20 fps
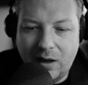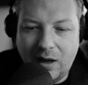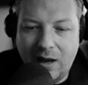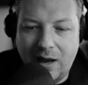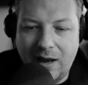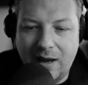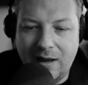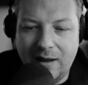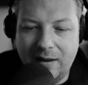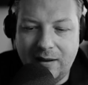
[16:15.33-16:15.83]

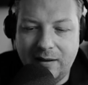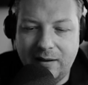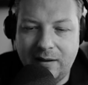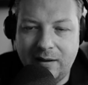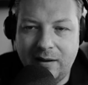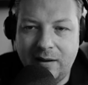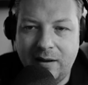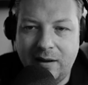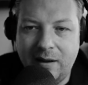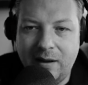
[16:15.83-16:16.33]
and
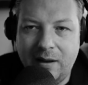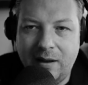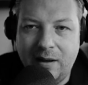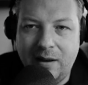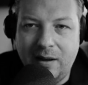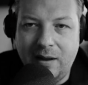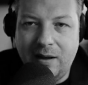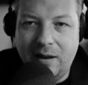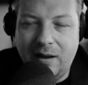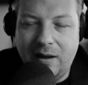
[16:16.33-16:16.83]

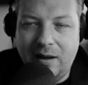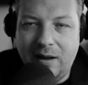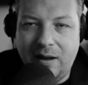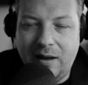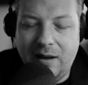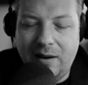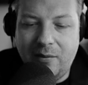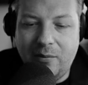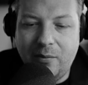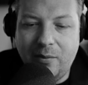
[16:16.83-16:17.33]

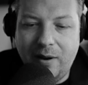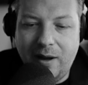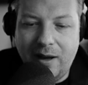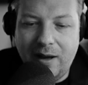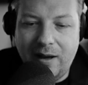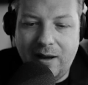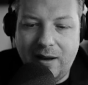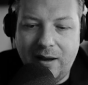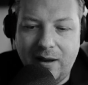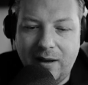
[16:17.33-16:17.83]
in a
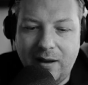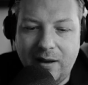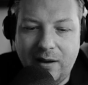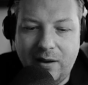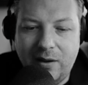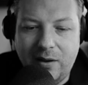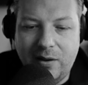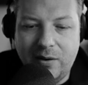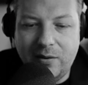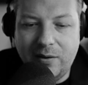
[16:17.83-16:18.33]
way
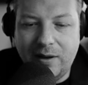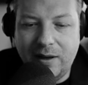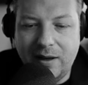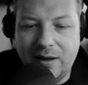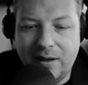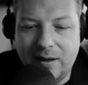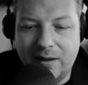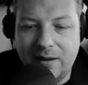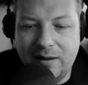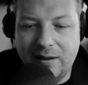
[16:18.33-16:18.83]
you
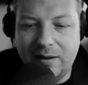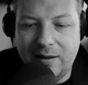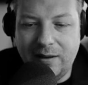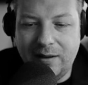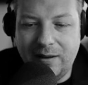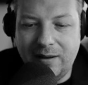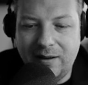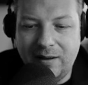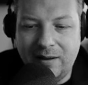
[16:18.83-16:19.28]
can